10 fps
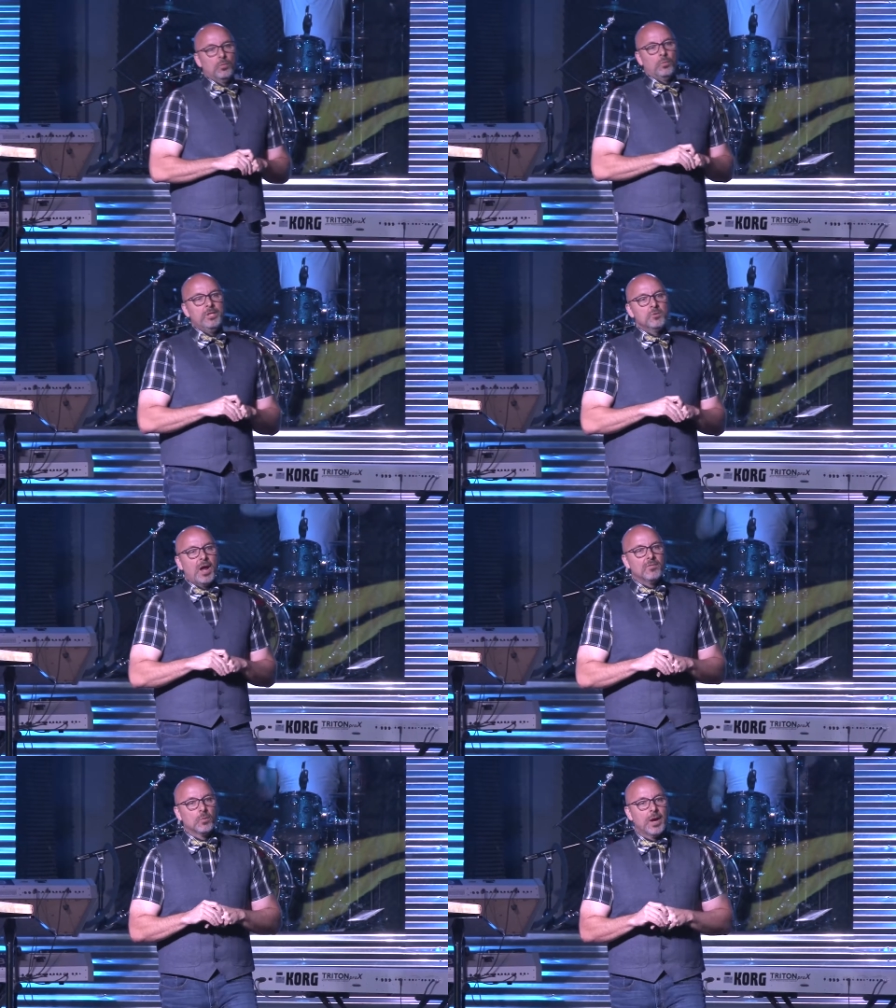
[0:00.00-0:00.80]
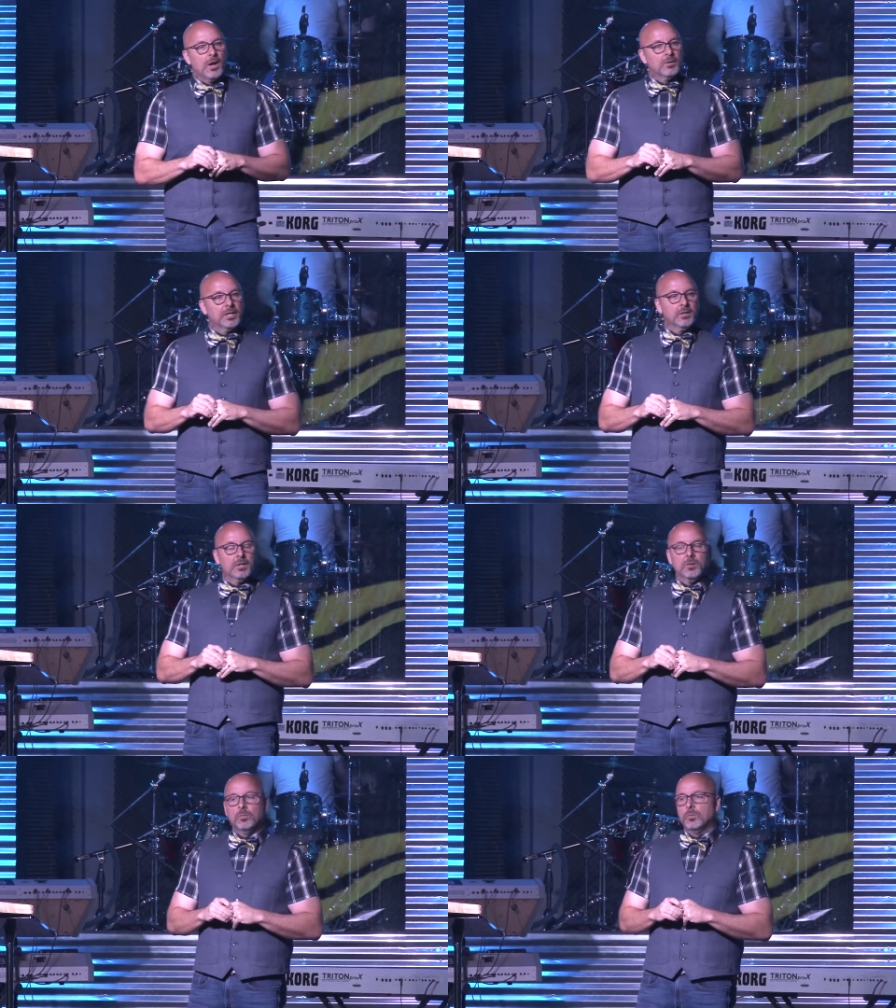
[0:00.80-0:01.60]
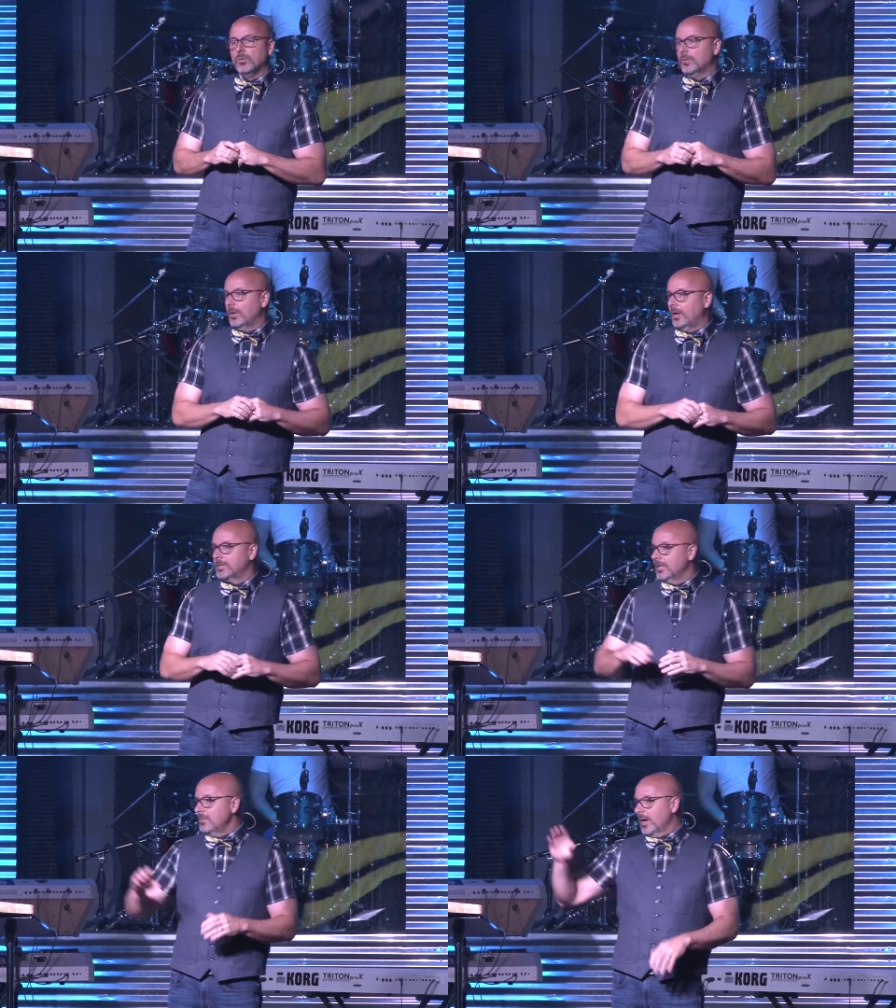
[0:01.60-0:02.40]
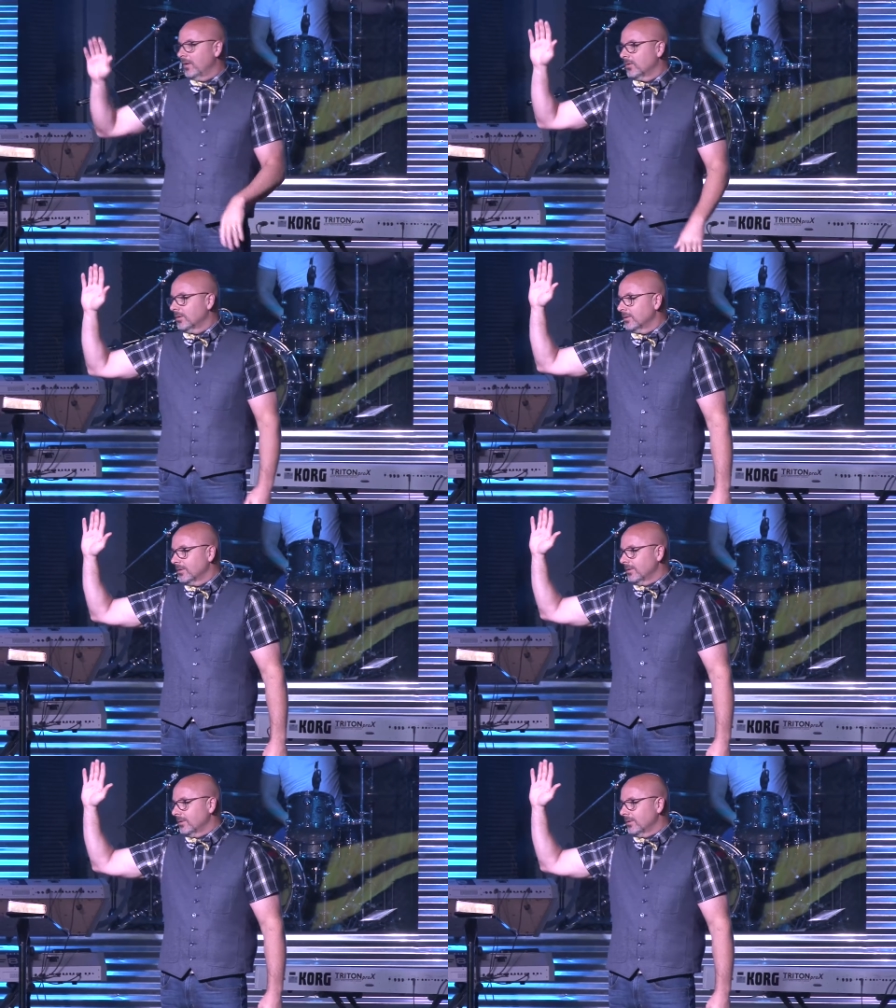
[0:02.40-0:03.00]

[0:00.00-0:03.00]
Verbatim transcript: we drive around, and, and has anybody ever